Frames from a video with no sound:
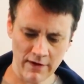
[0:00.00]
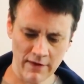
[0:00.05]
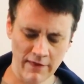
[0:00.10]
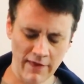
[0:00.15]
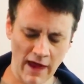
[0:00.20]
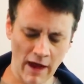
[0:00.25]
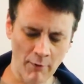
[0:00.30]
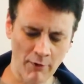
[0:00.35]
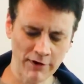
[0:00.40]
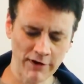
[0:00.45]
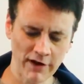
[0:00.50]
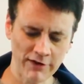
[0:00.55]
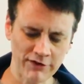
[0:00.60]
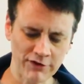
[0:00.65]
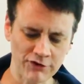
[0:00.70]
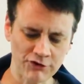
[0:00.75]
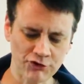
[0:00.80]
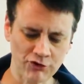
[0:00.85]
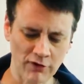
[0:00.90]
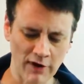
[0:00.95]
That one
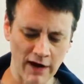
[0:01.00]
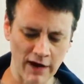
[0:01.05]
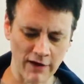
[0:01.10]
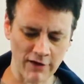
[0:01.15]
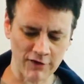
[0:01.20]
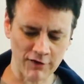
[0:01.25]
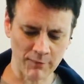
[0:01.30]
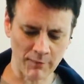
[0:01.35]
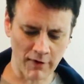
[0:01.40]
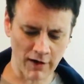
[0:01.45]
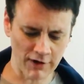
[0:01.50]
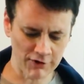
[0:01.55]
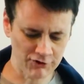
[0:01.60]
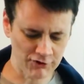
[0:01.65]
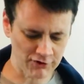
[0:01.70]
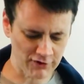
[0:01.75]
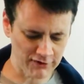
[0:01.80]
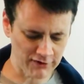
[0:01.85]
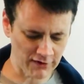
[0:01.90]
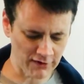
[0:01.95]
doesn't trail as much,
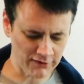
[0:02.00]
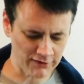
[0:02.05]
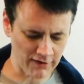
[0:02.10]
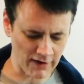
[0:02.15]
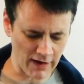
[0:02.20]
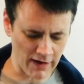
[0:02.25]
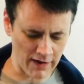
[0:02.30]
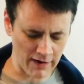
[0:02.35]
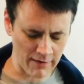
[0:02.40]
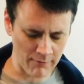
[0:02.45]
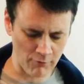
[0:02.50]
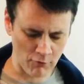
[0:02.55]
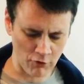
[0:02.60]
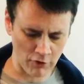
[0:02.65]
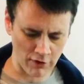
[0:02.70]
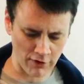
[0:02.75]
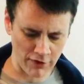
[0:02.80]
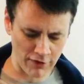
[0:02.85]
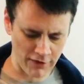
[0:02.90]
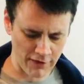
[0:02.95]
it's just
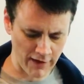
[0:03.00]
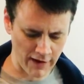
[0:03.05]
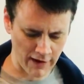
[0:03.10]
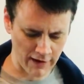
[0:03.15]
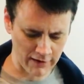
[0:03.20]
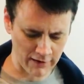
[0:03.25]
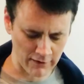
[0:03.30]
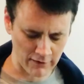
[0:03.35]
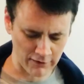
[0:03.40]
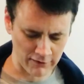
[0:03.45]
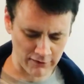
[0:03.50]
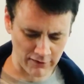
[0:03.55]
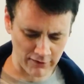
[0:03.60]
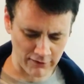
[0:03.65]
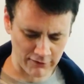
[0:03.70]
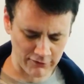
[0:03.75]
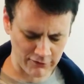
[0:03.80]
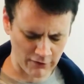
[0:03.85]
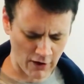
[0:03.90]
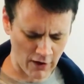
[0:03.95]
more thick or
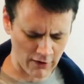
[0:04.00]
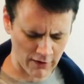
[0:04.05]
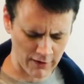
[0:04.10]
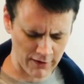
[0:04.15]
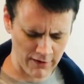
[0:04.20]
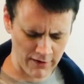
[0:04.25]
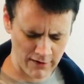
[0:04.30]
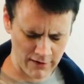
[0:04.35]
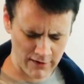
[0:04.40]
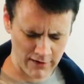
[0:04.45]
solid.